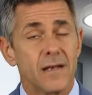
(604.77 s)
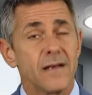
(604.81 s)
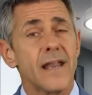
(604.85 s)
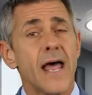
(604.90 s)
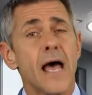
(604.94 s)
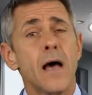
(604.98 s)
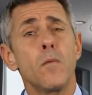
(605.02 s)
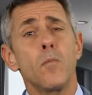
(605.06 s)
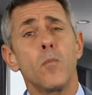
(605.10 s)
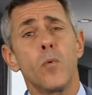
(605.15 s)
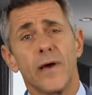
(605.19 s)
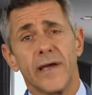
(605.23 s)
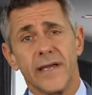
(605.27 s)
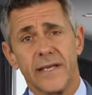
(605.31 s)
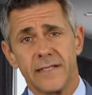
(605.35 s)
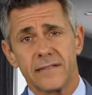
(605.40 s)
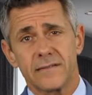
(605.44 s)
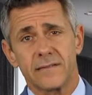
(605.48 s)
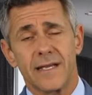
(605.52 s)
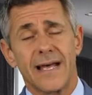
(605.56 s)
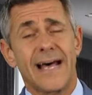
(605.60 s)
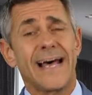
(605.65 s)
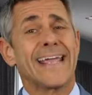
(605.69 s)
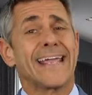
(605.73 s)
Now
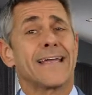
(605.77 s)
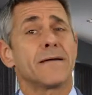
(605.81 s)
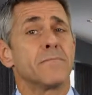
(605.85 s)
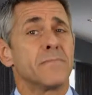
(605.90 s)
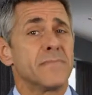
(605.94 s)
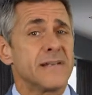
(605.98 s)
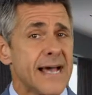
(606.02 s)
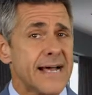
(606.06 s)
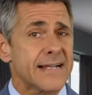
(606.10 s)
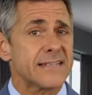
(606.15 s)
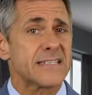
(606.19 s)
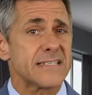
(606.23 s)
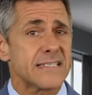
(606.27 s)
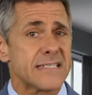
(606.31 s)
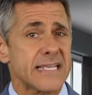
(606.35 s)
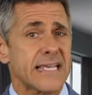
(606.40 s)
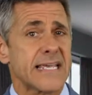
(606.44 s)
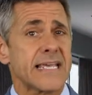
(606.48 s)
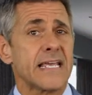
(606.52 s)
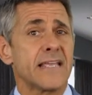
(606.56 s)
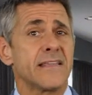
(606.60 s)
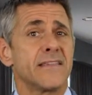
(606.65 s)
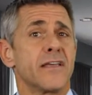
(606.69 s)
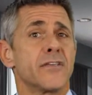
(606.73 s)
wait, I am not
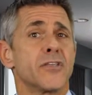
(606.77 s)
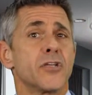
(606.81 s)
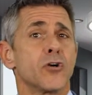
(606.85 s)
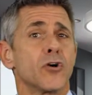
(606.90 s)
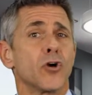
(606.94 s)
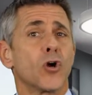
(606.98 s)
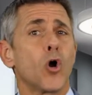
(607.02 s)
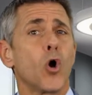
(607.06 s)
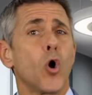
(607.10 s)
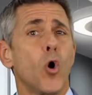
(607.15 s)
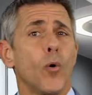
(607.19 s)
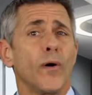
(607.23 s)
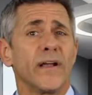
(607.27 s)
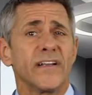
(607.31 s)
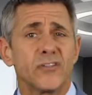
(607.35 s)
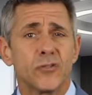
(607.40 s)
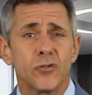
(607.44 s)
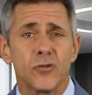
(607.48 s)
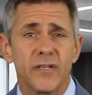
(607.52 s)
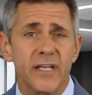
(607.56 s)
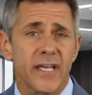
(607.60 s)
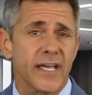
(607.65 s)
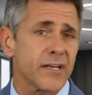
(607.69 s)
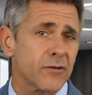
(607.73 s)
saying that you're going
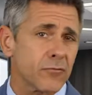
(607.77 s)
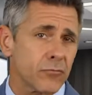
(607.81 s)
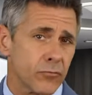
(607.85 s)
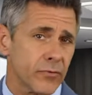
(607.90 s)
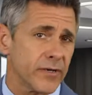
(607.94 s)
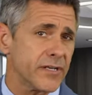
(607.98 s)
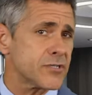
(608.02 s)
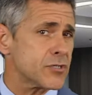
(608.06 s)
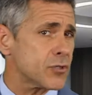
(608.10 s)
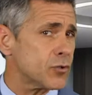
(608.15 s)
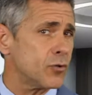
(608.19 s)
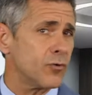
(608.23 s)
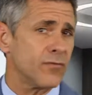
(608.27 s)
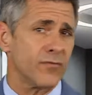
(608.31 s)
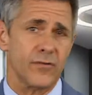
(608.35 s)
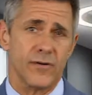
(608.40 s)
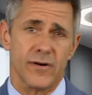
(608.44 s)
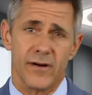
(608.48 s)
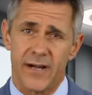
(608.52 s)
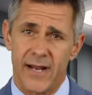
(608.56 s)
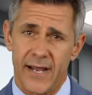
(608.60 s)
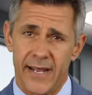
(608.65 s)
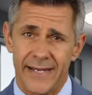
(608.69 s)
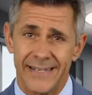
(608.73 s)
to get rich
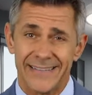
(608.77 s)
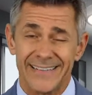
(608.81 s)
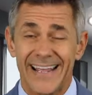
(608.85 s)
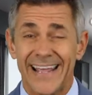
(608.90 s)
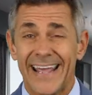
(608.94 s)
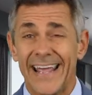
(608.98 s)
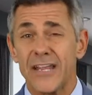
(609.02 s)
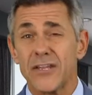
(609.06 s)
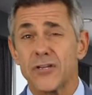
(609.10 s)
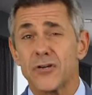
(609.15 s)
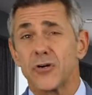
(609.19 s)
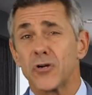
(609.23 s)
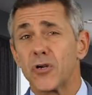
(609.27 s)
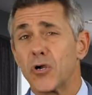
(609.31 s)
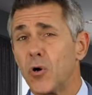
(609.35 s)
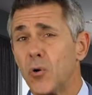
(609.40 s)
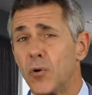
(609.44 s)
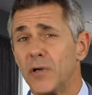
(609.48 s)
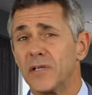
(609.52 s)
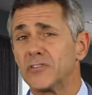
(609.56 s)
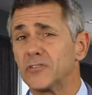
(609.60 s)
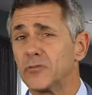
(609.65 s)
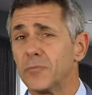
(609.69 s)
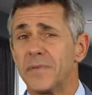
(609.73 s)
overnight and you're
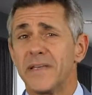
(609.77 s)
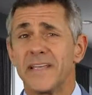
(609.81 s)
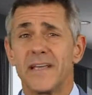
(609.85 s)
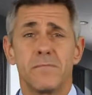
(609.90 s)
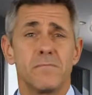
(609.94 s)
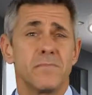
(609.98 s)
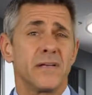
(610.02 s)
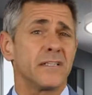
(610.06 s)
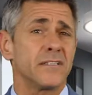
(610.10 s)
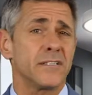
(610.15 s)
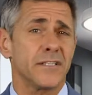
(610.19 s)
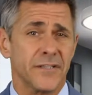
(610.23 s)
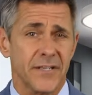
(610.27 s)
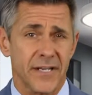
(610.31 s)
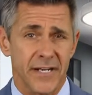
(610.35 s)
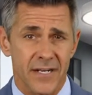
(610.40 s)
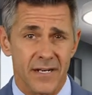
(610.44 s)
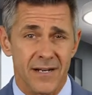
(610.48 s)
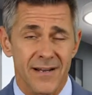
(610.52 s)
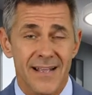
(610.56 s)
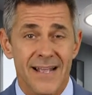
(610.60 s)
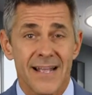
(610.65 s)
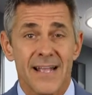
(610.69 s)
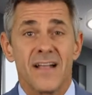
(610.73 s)
going to be a
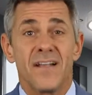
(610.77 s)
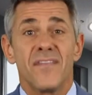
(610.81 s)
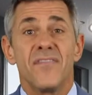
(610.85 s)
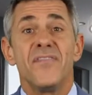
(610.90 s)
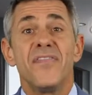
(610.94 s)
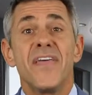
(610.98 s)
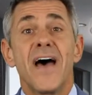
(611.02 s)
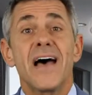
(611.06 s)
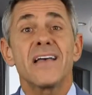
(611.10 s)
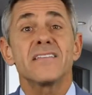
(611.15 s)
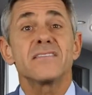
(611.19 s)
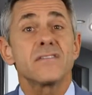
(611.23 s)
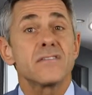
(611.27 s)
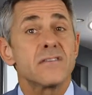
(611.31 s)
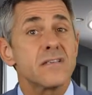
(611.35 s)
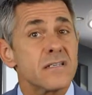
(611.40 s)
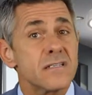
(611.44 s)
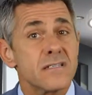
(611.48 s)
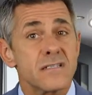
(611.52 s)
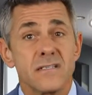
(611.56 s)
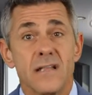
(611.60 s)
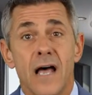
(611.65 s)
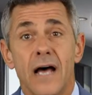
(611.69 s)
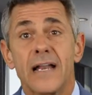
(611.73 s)
millionaire. That's
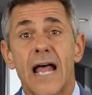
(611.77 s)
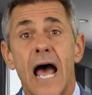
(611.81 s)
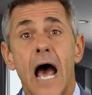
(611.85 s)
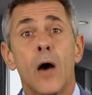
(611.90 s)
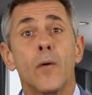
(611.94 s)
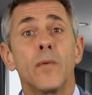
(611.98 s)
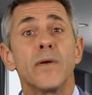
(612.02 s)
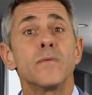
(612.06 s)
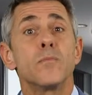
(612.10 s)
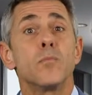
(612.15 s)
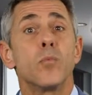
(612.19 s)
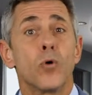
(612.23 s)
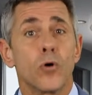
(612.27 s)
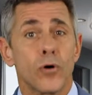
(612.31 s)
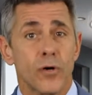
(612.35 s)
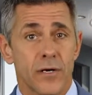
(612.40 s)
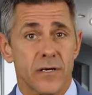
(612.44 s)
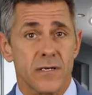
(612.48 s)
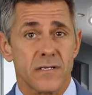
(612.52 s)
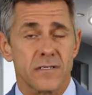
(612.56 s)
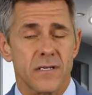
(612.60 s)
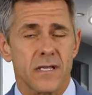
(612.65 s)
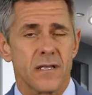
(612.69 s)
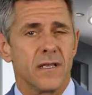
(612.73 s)
just not how it
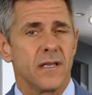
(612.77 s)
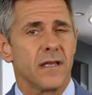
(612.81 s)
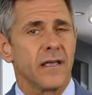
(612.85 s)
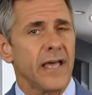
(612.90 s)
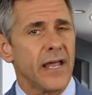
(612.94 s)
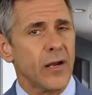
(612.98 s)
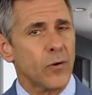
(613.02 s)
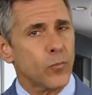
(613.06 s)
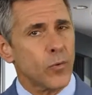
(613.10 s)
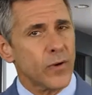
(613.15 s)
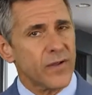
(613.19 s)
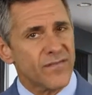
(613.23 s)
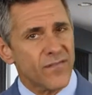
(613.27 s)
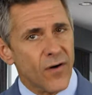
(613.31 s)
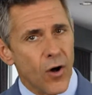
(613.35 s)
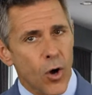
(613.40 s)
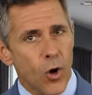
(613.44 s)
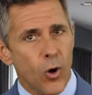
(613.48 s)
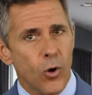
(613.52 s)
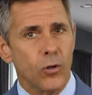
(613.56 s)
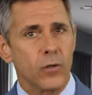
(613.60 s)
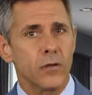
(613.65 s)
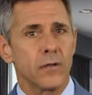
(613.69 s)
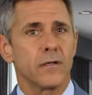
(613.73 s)
works. And we've
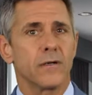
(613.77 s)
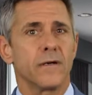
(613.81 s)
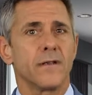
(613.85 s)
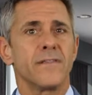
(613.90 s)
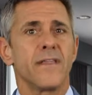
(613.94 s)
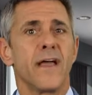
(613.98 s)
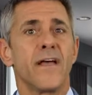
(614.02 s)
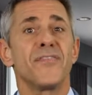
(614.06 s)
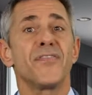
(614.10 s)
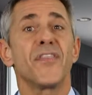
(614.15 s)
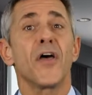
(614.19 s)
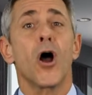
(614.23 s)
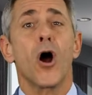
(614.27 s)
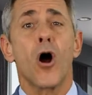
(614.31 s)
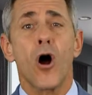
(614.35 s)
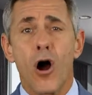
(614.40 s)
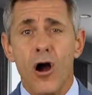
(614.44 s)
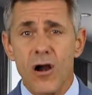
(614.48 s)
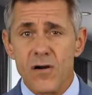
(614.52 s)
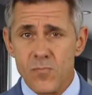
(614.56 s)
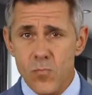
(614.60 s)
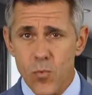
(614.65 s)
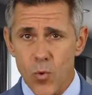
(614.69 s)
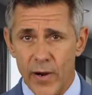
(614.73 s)
all learned that the
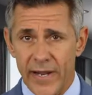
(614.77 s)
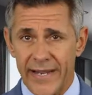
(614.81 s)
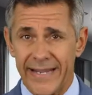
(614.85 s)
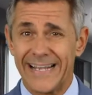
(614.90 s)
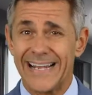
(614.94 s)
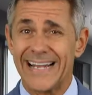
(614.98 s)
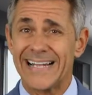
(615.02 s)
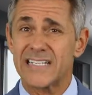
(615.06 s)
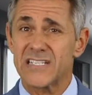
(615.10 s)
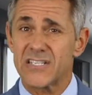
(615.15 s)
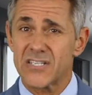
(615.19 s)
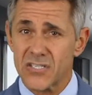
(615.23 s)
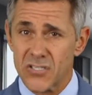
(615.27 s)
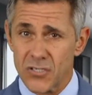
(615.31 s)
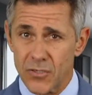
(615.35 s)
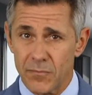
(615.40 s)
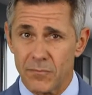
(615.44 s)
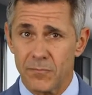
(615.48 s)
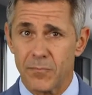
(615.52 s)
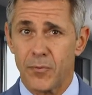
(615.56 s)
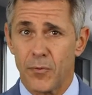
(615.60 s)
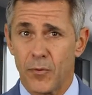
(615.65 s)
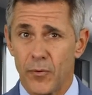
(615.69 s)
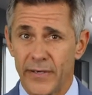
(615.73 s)
hard way at
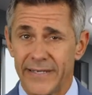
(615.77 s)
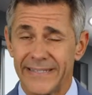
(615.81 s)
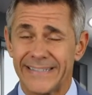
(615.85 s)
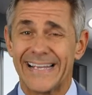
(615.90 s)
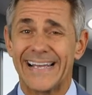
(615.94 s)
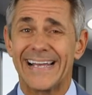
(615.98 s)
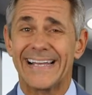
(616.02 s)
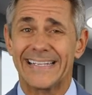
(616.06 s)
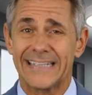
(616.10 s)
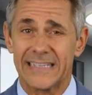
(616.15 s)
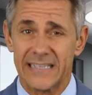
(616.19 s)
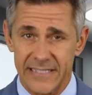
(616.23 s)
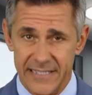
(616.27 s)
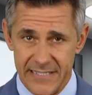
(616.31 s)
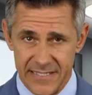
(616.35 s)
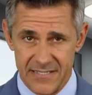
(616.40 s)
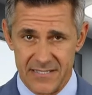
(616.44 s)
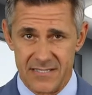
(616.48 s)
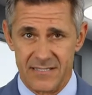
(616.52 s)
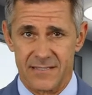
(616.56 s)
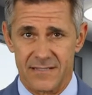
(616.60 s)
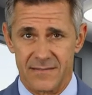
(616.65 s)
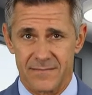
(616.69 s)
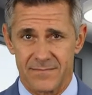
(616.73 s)
some point at
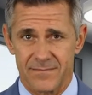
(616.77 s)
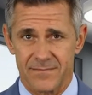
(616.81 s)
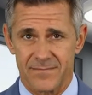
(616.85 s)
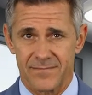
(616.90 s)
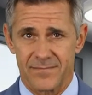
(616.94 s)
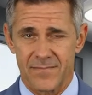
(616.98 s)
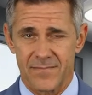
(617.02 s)
least.